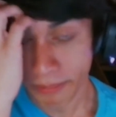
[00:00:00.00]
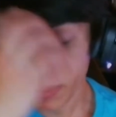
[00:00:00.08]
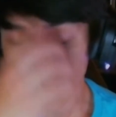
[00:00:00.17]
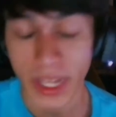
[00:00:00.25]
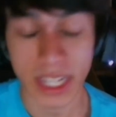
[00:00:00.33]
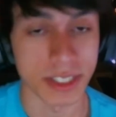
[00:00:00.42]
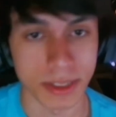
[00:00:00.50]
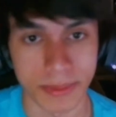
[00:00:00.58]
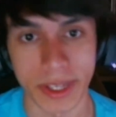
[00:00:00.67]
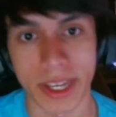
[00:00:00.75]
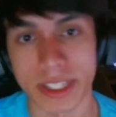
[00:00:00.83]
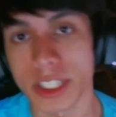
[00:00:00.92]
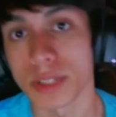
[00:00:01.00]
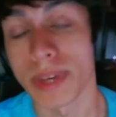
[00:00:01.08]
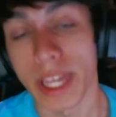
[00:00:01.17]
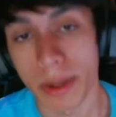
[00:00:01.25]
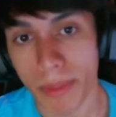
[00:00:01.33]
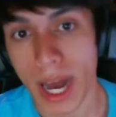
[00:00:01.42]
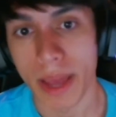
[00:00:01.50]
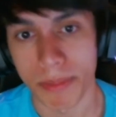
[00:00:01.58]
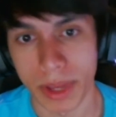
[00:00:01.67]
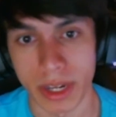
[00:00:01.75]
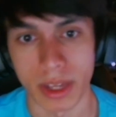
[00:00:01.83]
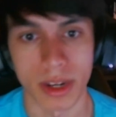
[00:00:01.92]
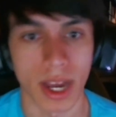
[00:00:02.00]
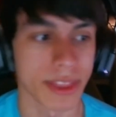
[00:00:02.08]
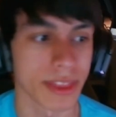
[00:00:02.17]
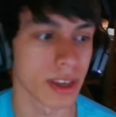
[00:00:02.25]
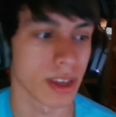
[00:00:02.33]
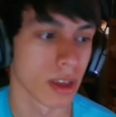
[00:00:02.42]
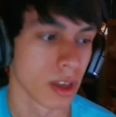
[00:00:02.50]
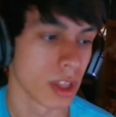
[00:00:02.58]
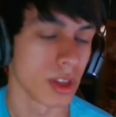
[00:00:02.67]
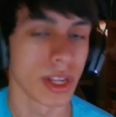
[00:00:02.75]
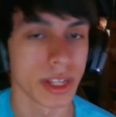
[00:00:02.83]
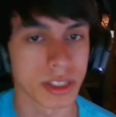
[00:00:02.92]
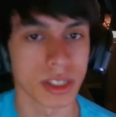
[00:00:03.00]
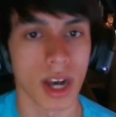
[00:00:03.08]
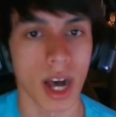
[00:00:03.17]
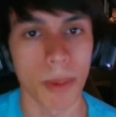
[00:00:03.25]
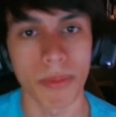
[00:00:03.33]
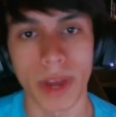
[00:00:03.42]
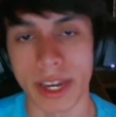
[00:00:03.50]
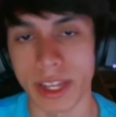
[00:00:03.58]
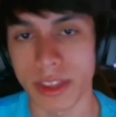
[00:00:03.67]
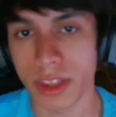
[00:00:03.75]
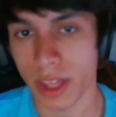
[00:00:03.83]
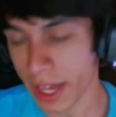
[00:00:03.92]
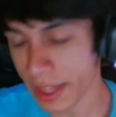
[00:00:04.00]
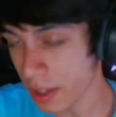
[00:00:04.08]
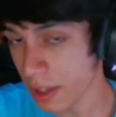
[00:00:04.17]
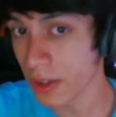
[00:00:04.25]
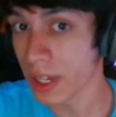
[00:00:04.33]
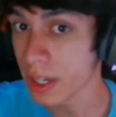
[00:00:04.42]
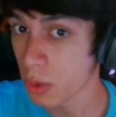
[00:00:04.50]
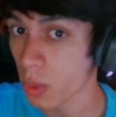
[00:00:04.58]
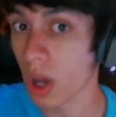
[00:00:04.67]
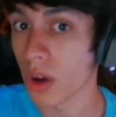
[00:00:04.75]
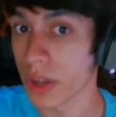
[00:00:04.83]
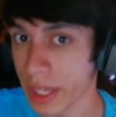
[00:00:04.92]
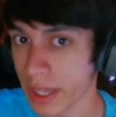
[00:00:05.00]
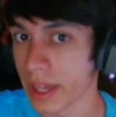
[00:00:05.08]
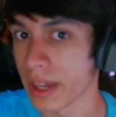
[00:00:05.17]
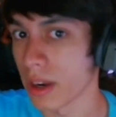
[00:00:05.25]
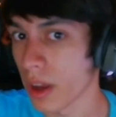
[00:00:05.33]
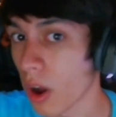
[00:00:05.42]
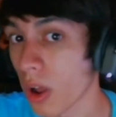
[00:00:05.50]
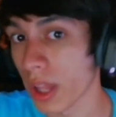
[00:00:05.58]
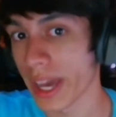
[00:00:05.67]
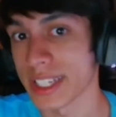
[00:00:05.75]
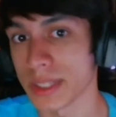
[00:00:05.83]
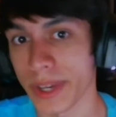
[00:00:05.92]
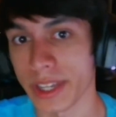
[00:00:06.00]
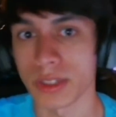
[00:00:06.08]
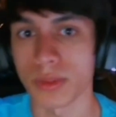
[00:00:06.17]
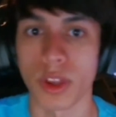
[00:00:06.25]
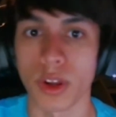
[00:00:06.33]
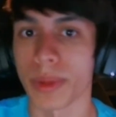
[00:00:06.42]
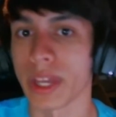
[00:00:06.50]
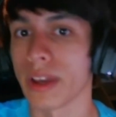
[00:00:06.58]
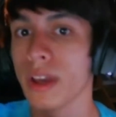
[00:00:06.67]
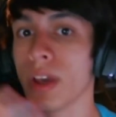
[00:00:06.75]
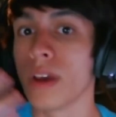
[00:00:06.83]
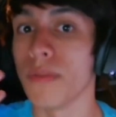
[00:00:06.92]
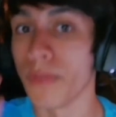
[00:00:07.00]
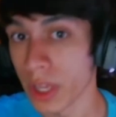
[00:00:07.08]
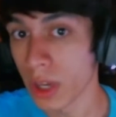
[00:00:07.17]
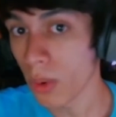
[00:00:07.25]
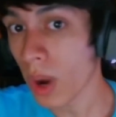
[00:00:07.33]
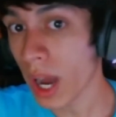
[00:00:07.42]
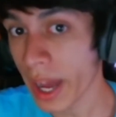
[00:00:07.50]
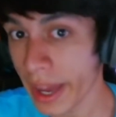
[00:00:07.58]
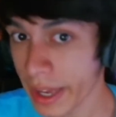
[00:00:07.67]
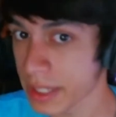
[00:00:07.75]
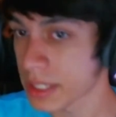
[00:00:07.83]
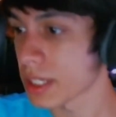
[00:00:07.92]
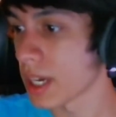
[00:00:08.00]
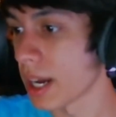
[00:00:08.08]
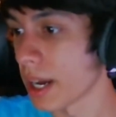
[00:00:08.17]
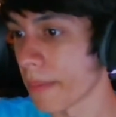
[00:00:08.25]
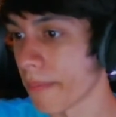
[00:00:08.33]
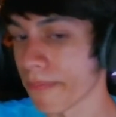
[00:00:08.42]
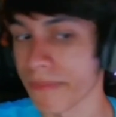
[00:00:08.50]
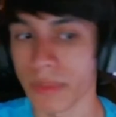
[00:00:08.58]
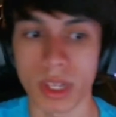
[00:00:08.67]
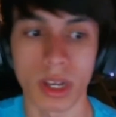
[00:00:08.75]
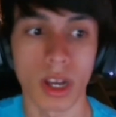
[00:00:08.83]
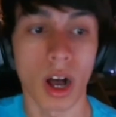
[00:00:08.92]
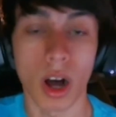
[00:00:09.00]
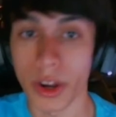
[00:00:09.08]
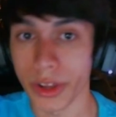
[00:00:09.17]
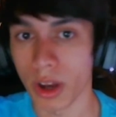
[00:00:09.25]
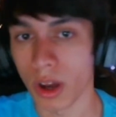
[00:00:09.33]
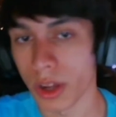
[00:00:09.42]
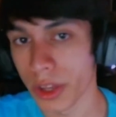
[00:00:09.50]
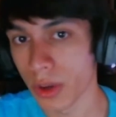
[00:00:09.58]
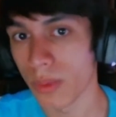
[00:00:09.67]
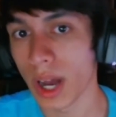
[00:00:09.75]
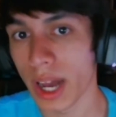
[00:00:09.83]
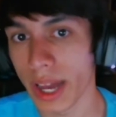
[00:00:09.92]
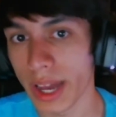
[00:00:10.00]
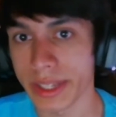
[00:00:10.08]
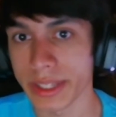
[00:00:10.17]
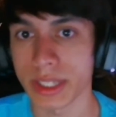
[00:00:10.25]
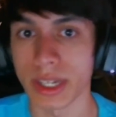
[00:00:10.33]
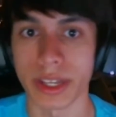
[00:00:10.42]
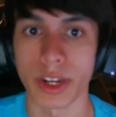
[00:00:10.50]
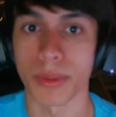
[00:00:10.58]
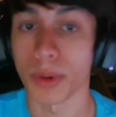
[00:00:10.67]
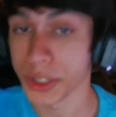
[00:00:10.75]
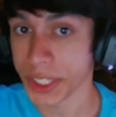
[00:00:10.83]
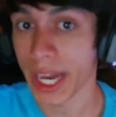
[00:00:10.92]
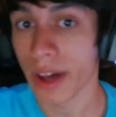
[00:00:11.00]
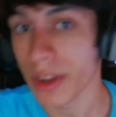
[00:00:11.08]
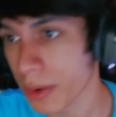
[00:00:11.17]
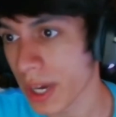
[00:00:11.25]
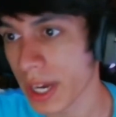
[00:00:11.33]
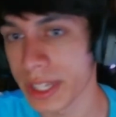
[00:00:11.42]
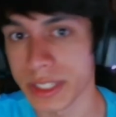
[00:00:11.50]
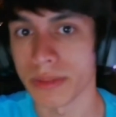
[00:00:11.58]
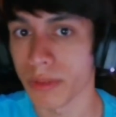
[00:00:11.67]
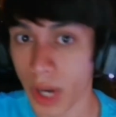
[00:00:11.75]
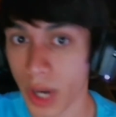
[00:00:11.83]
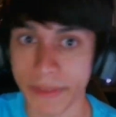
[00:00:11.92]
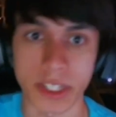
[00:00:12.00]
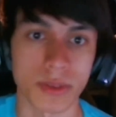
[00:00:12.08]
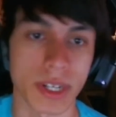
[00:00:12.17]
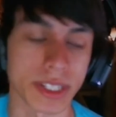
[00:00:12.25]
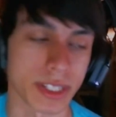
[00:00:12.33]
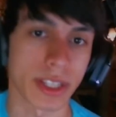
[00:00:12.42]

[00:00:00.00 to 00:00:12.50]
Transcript: That's just me. That's just in my opinion. I think you need to I think you need quality in all aspects, whether it be video-wise, audio wise, personality wise, and graphics wise.